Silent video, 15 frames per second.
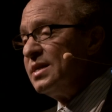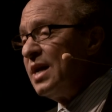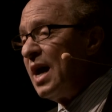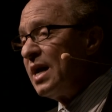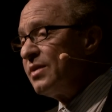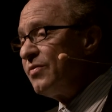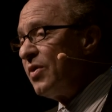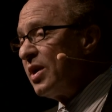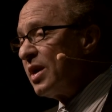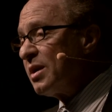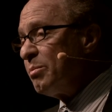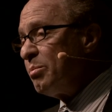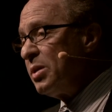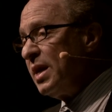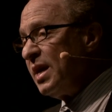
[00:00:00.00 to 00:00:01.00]
not very
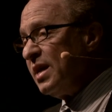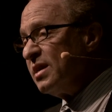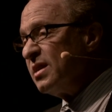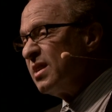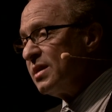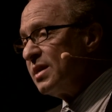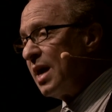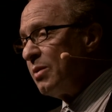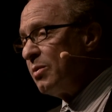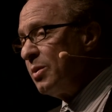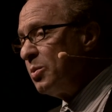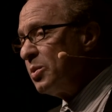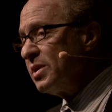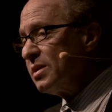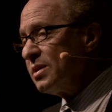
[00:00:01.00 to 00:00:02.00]
complete. Now,
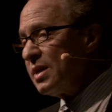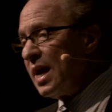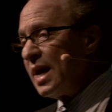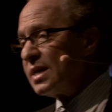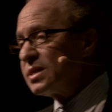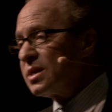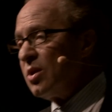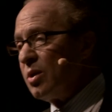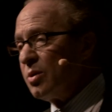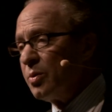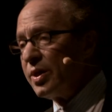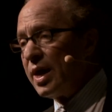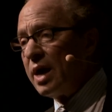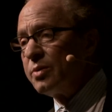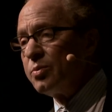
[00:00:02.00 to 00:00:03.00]
we wouldn't last long
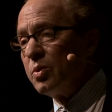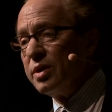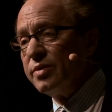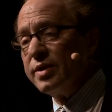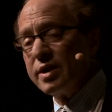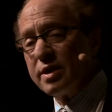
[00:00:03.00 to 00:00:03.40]
without one.